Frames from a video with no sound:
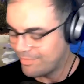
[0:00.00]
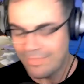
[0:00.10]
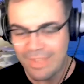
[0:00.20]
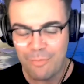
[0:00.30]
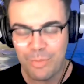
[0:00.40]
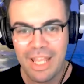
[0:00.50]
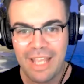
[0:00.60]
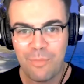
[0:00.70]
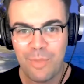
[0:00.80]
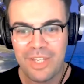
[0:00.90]
That
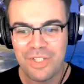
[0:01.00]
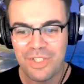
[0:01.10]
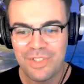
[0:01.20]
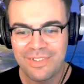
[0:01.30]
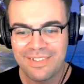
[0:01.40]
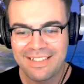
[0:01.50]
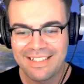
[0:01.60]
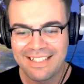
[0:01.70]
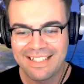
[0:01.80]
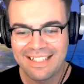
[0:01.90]
black beach
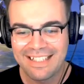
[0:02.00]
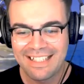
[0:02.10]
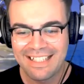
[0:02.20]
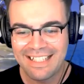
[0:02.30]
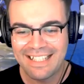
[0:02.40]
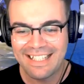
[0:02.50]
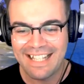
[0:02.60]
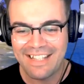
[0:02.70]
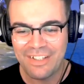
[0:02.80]
and the